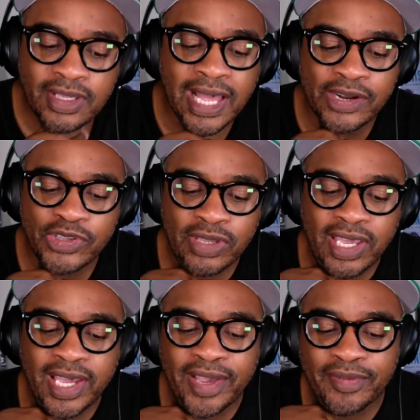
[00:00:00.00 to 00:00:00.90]
How do you
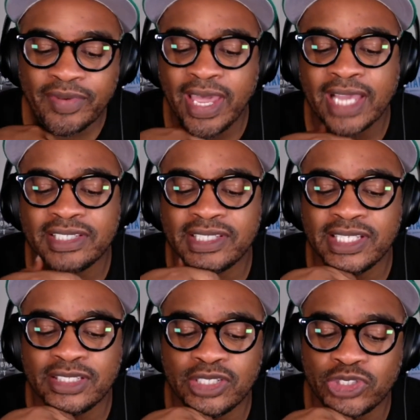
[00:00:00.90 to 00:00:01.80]
have
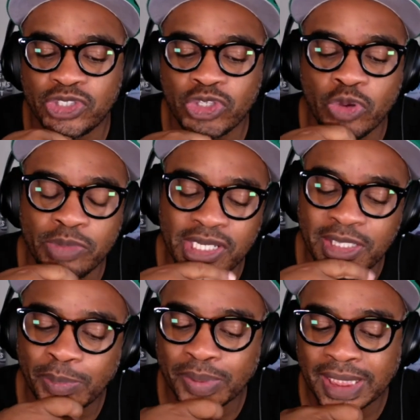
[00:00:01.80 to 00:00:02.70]
access to so many
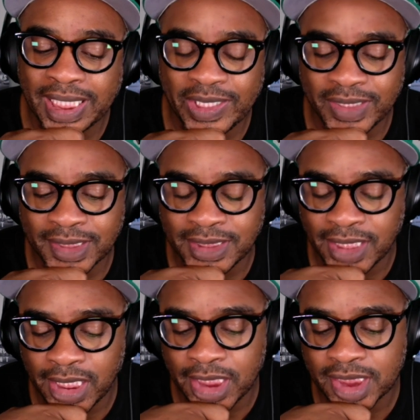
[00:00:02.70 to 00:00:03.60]
players and
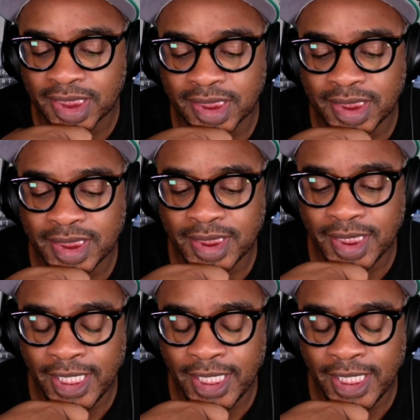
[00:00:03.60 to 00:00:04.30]
agents?